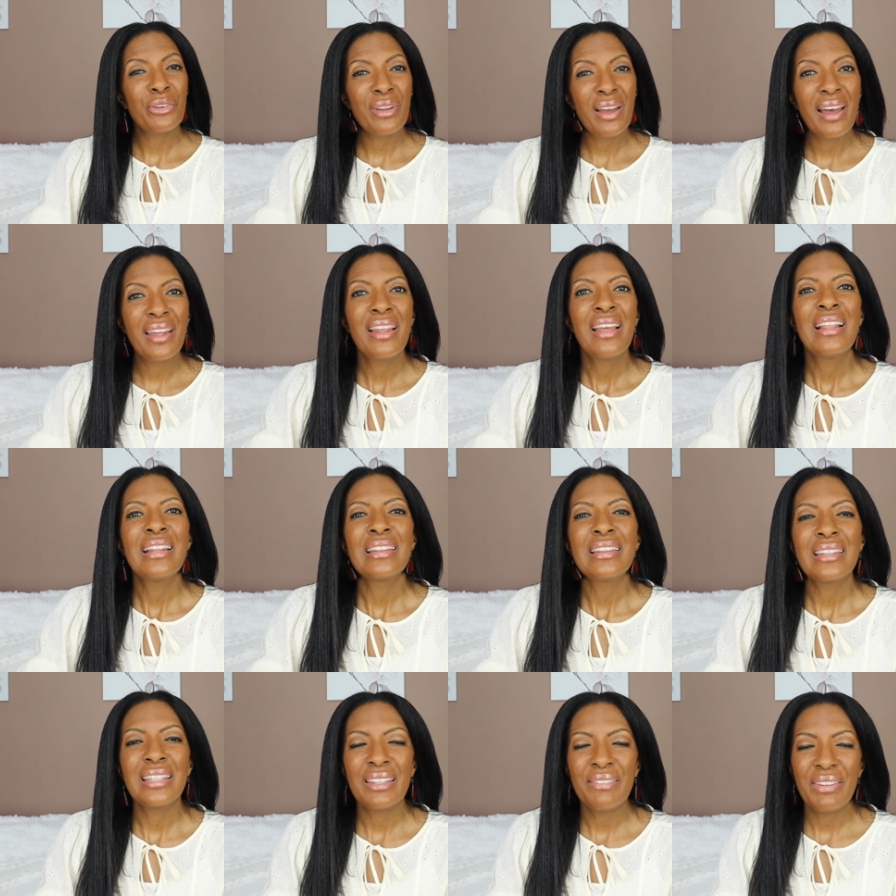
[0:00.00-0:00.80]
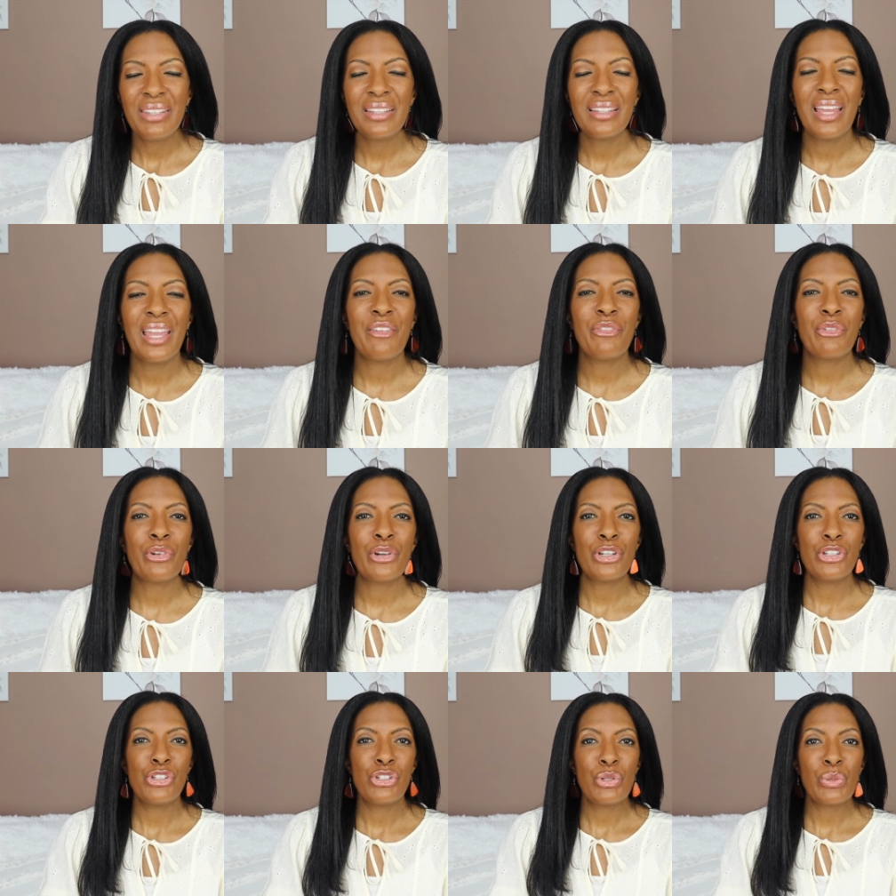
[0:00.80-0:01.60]
not living life or
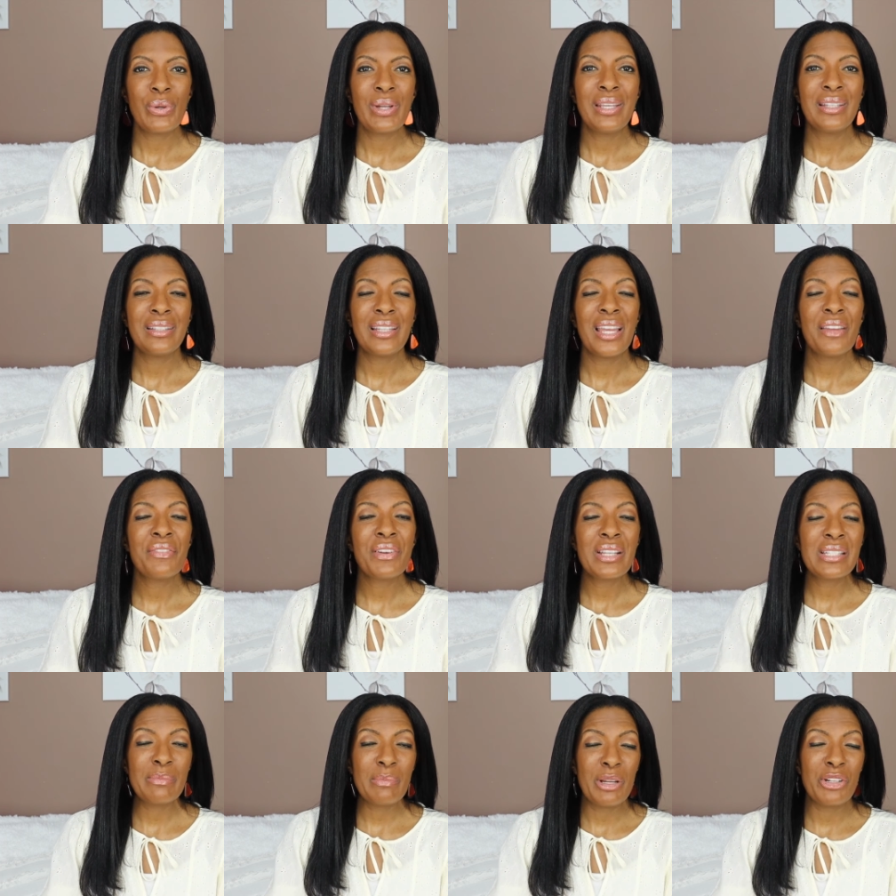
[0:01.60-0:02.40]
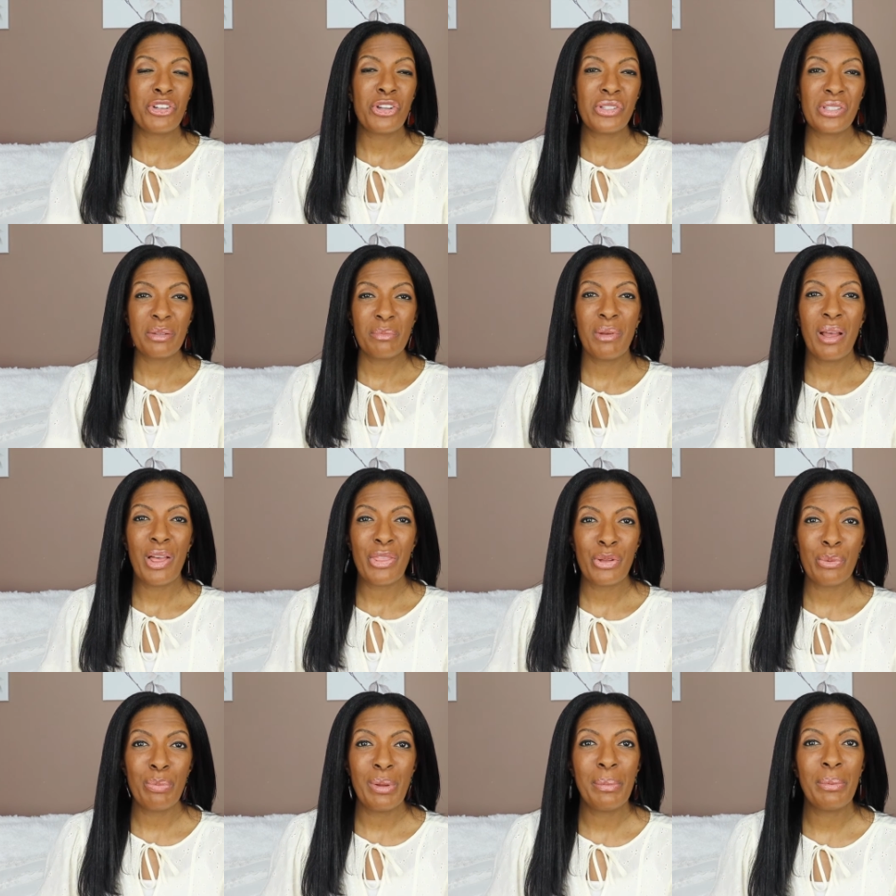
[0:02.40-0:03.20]
enjoying life as much as some
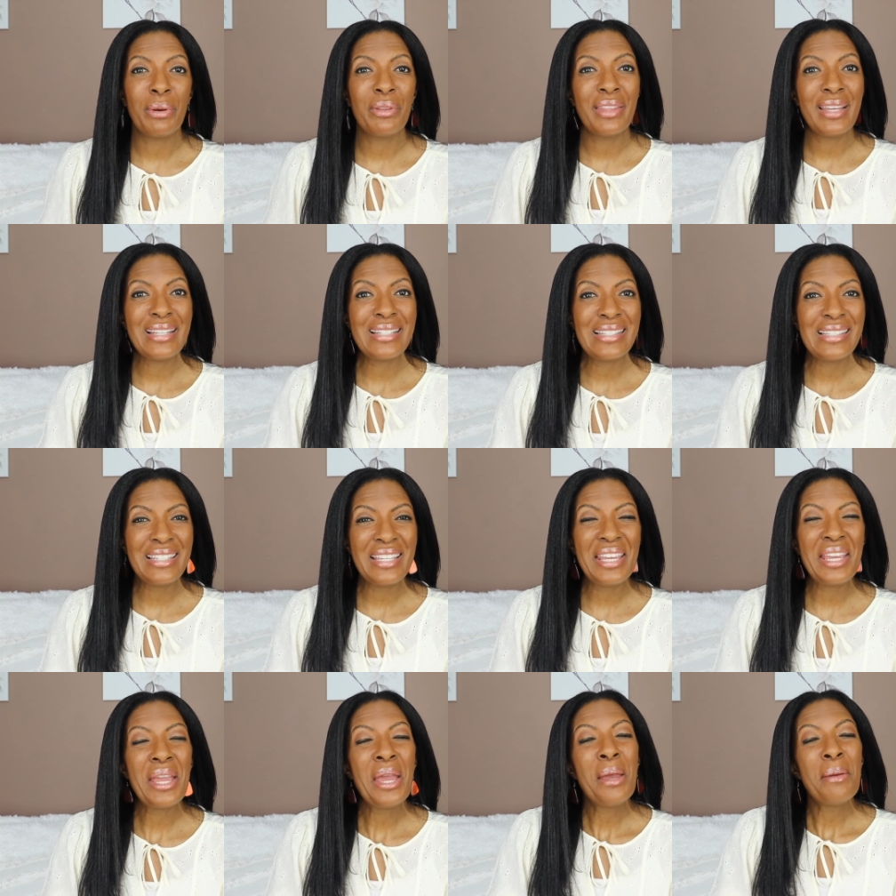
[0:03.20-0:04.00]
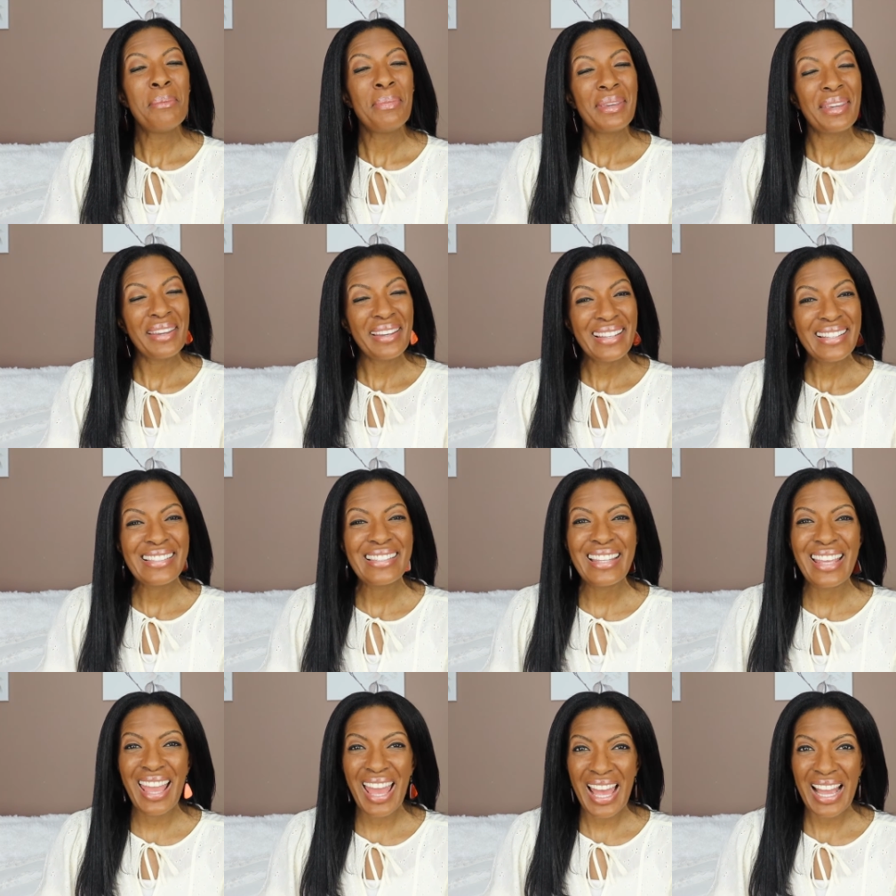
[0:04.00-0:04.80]
other people they see because
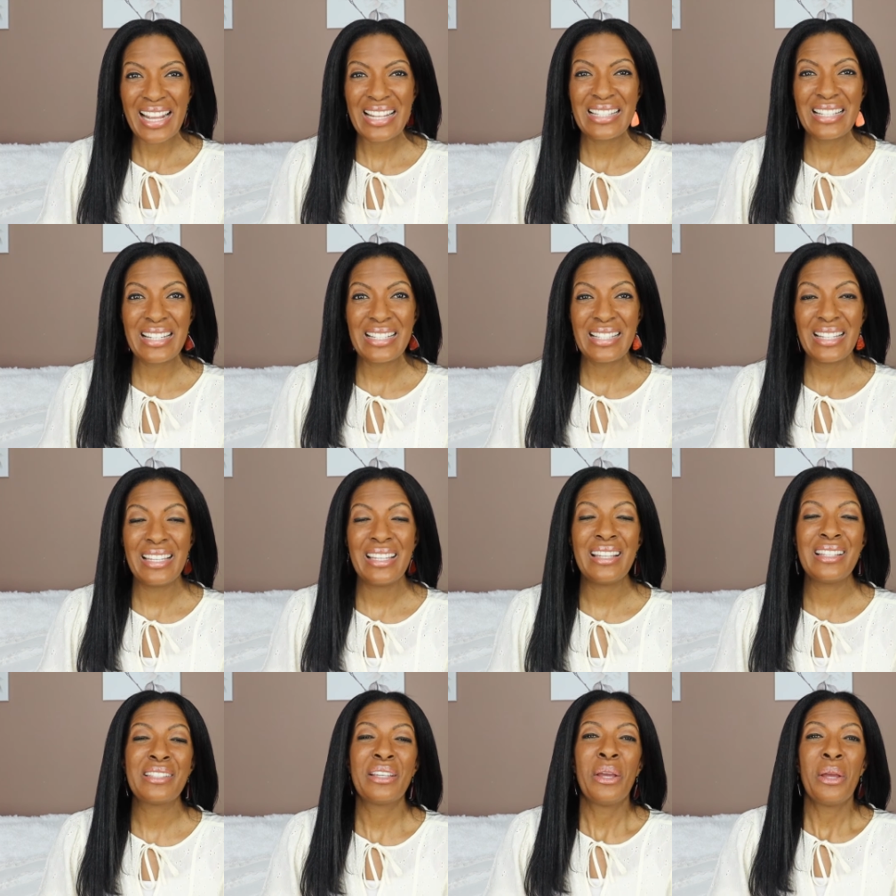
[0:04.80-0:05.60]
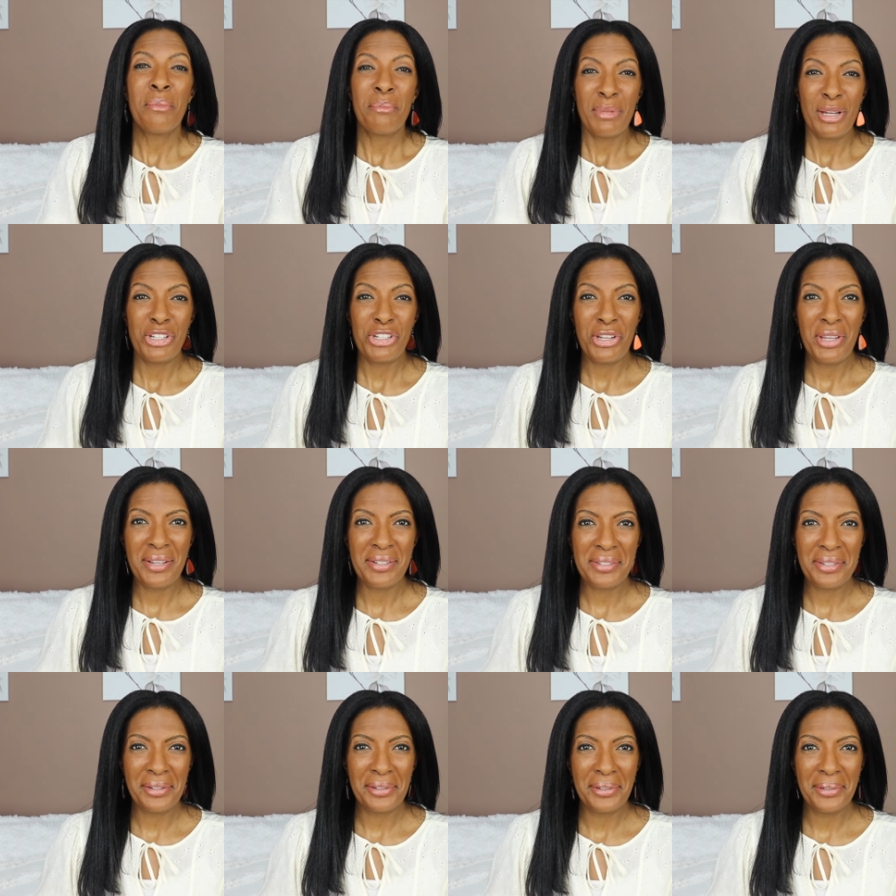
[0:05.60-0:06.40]
the access is much
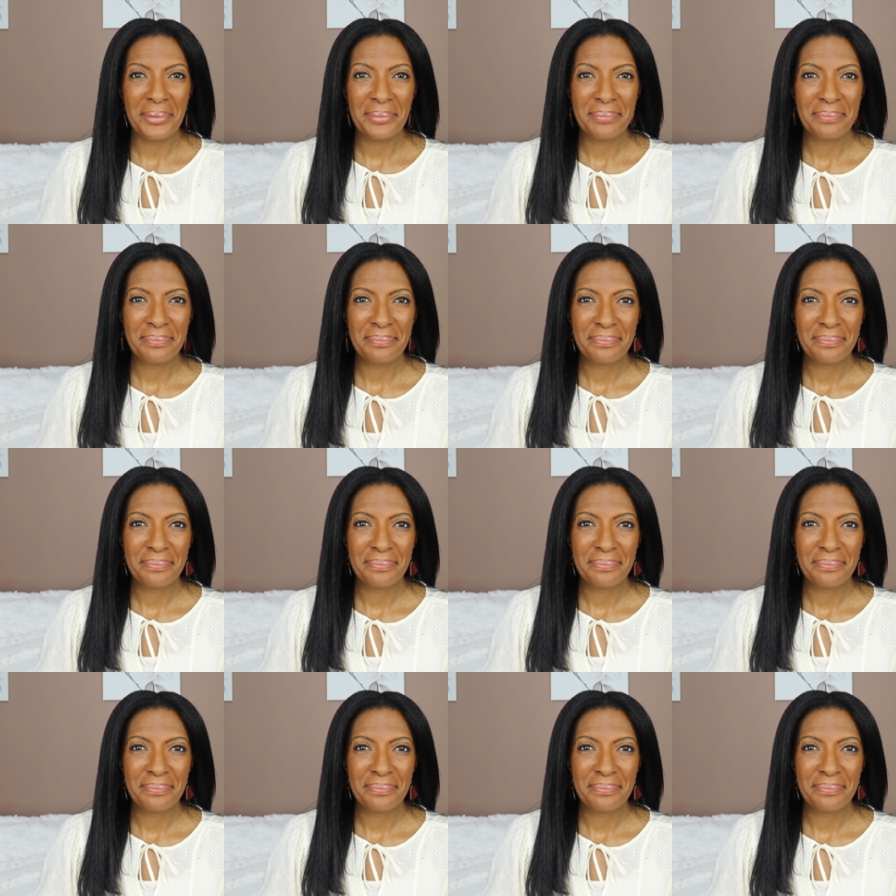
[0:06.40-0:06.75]
easier.